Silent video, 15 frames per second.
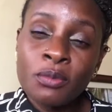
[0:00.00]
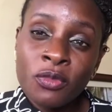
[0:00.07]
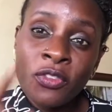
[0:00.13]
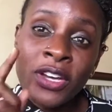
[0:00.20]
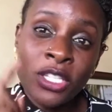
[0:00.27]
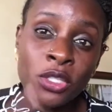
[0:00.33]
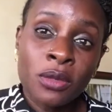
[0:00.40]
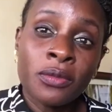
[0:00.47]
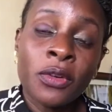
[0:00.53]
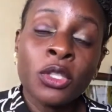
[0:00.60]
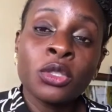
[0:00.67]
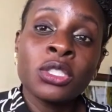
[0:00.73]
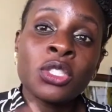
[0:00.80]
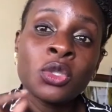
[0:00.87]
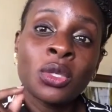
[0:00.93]
First of all,
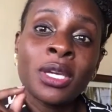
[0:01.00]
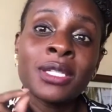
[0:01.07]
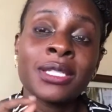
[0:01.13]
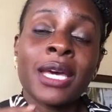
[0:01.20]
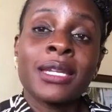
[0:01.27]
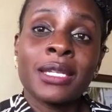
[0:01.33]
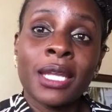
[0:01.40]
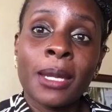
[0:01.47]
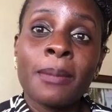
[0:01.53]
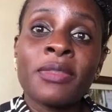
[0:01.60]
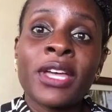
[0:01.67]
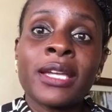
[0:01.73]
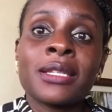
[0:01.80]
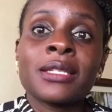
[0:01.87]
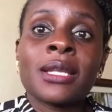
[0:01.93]
you need to get a name
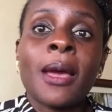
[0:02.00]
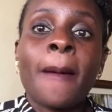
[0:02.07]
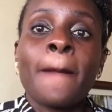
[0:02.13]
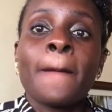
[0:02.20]
that